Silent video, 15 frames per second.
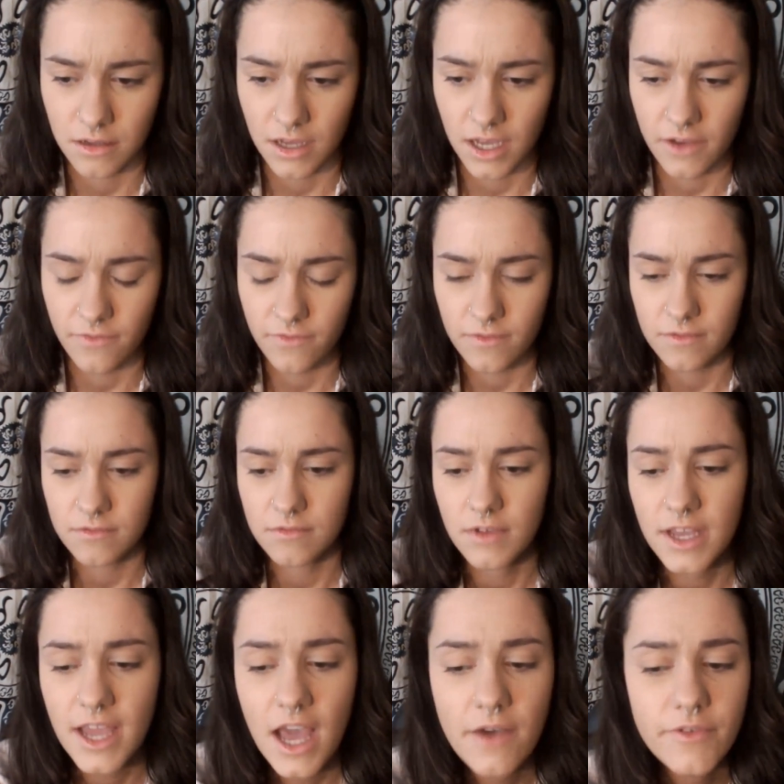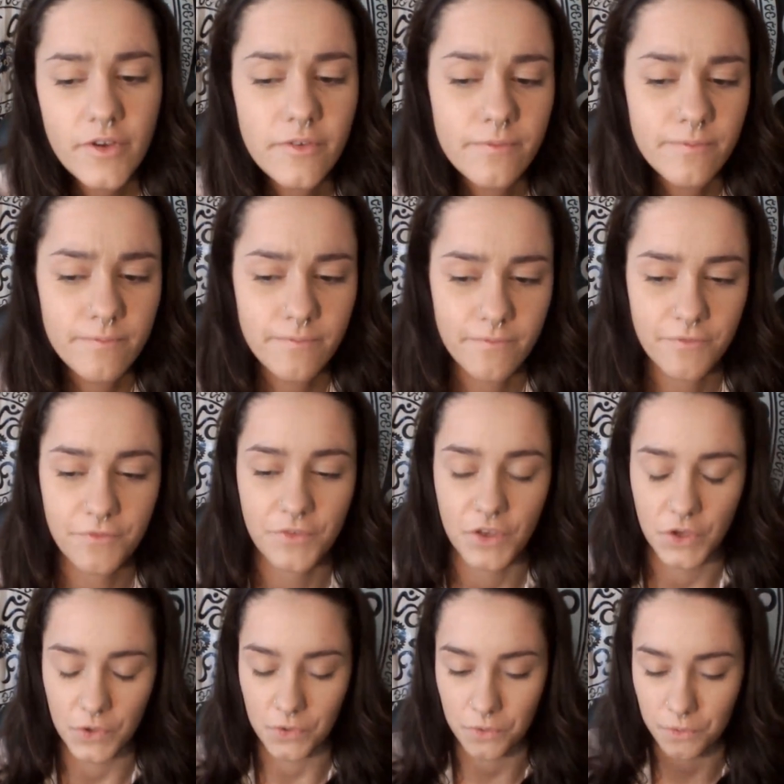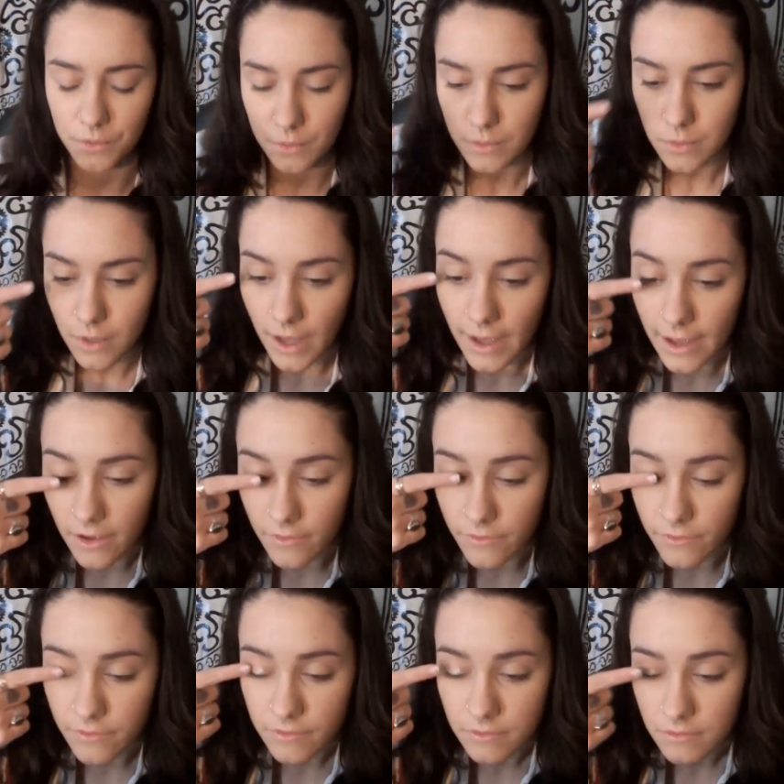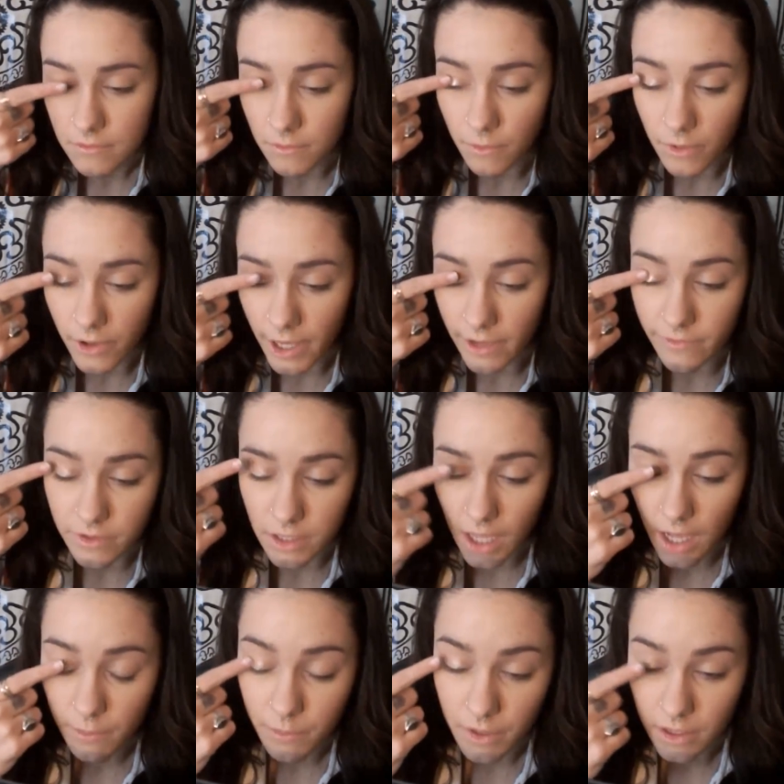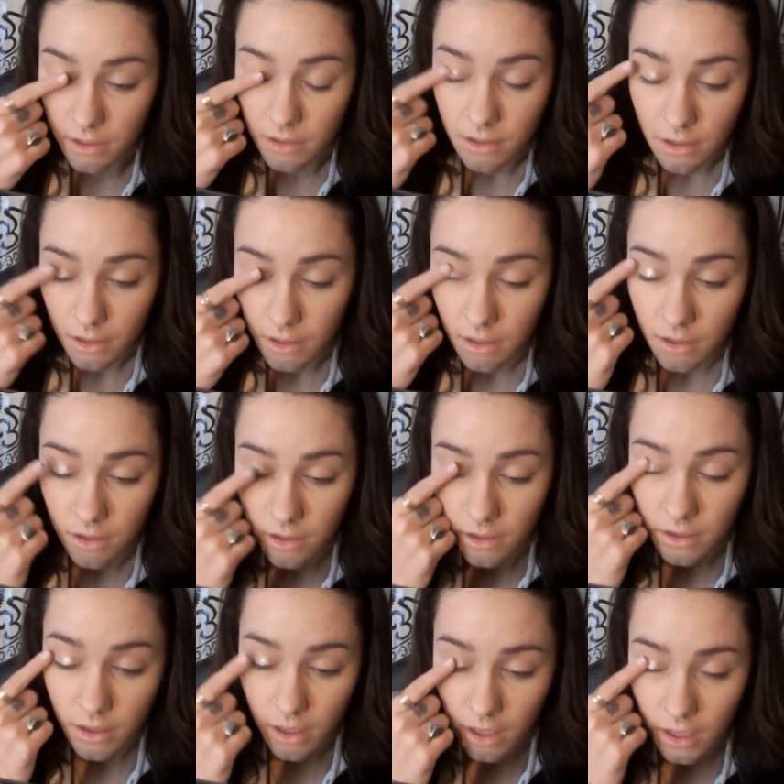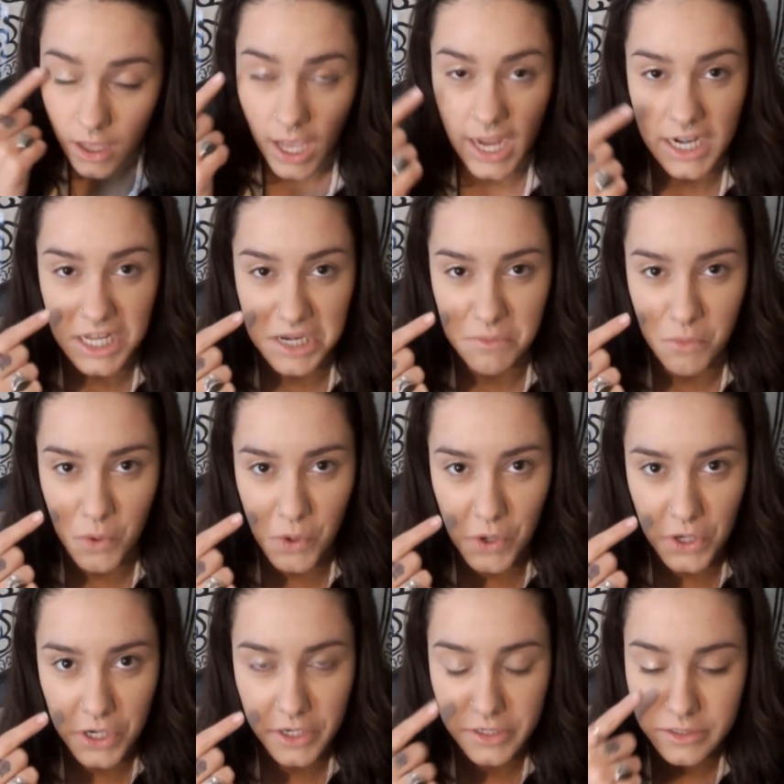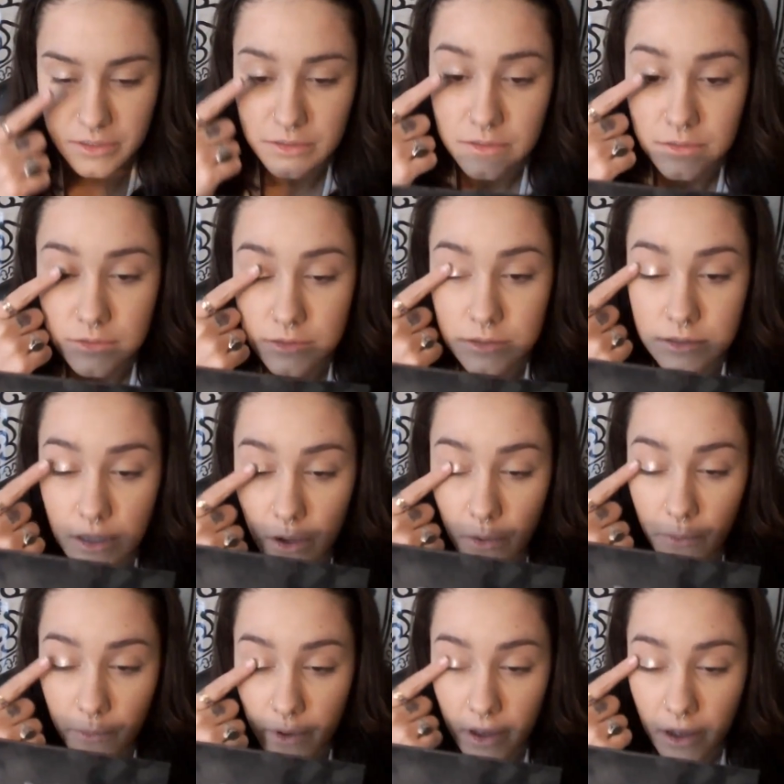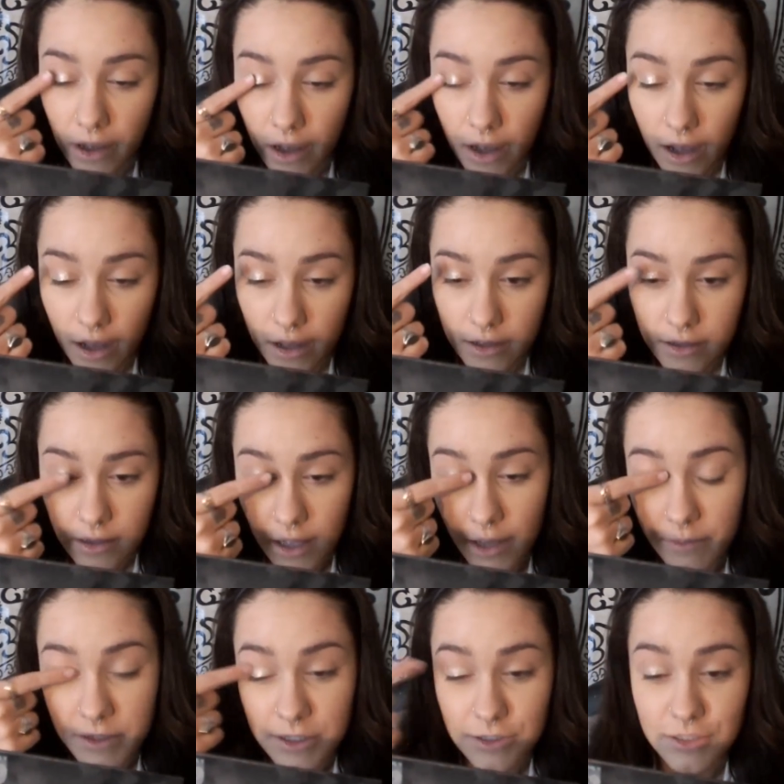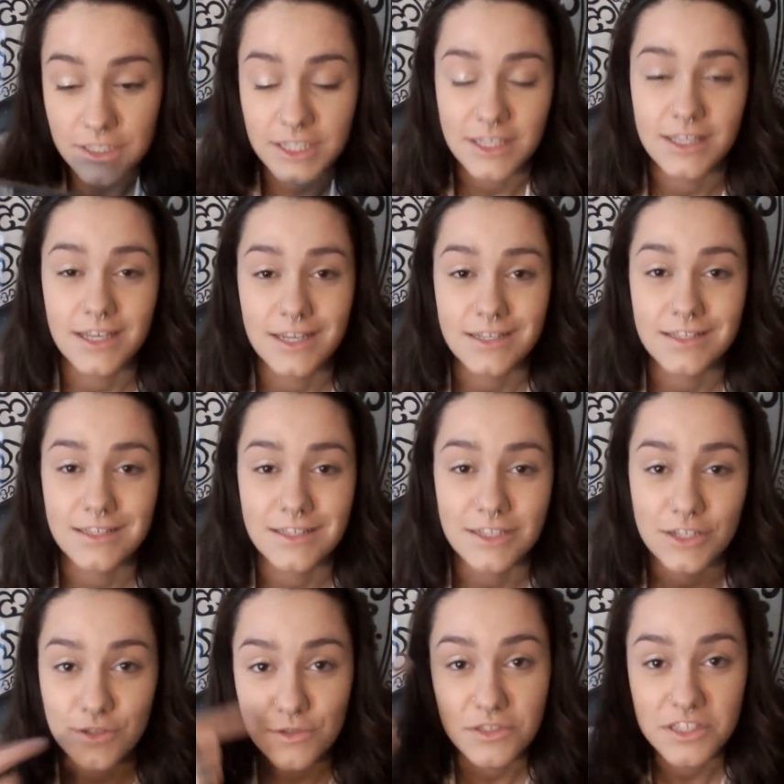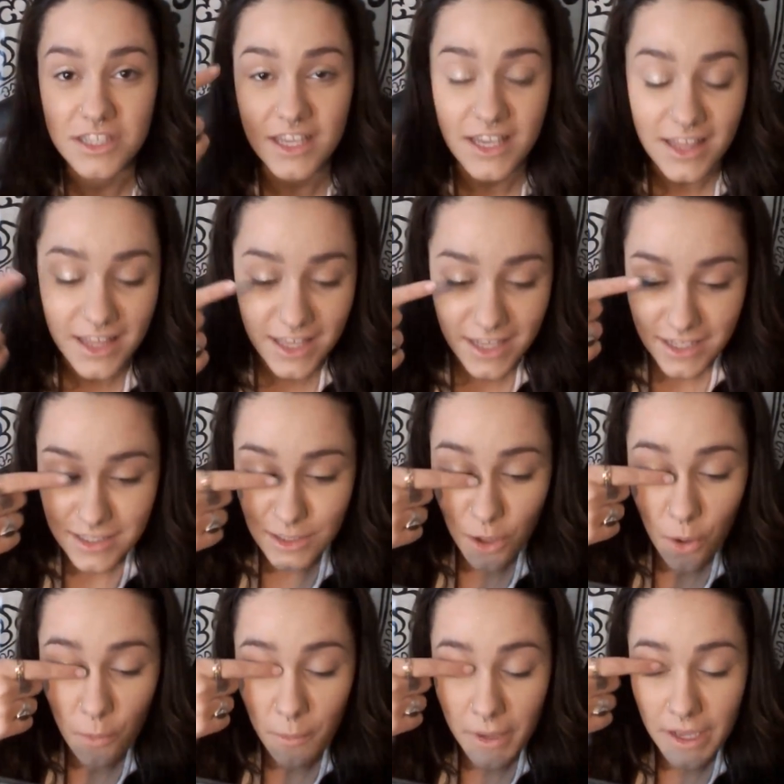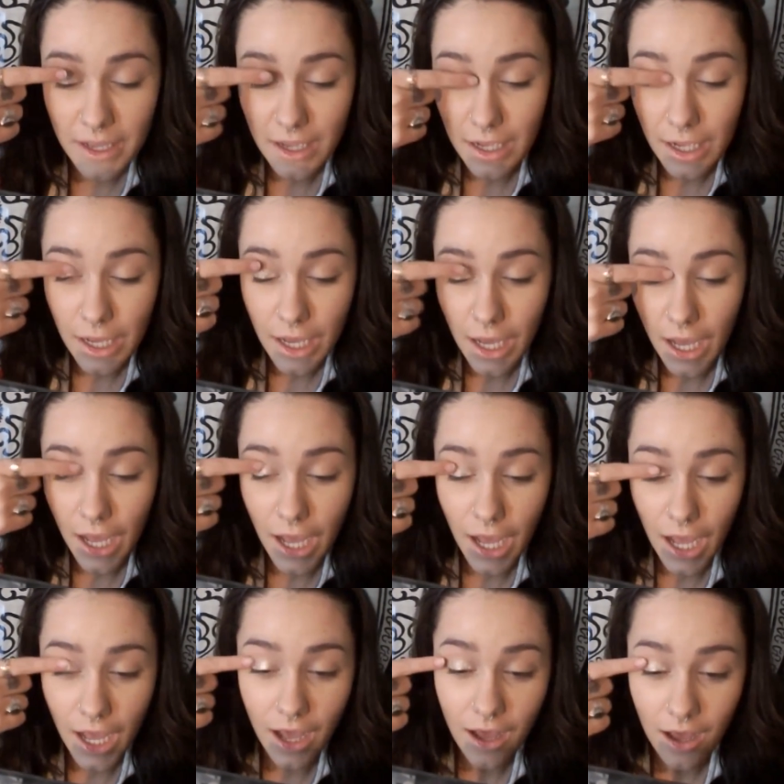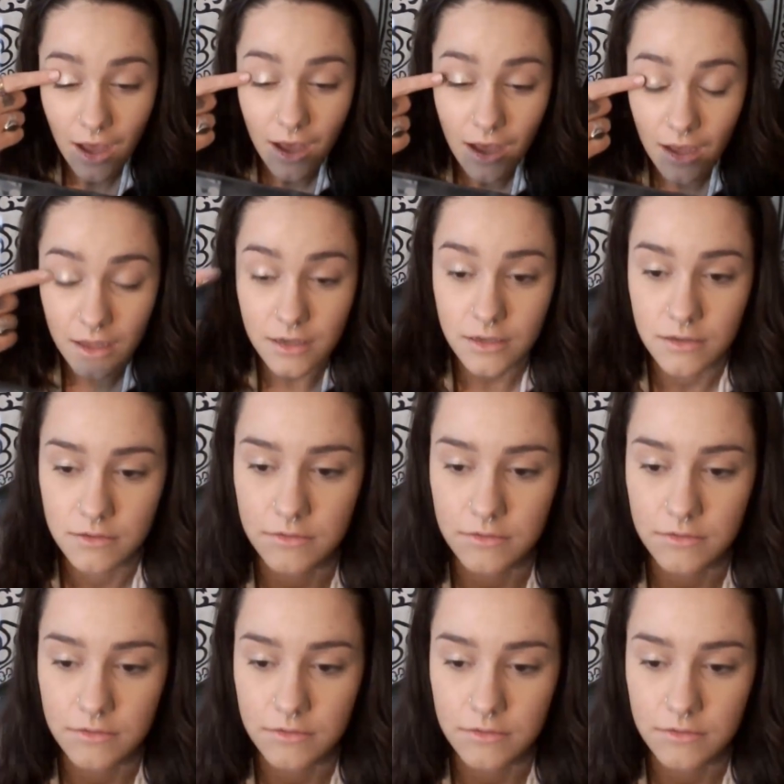I have a few. I have a lot, but I need more. So, I mean, do you see this? Do you see this? Oh my god.